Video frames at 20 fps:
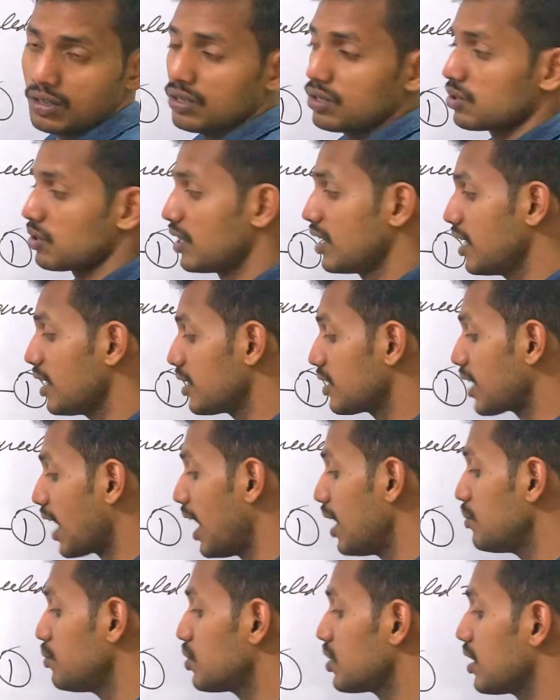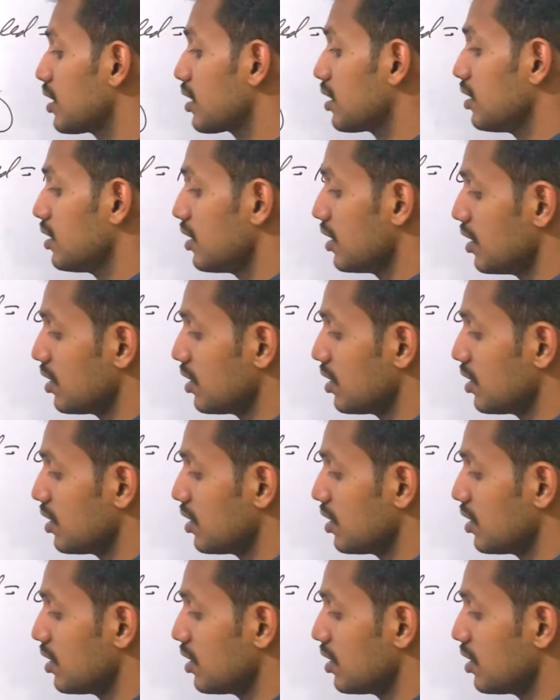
So here time taken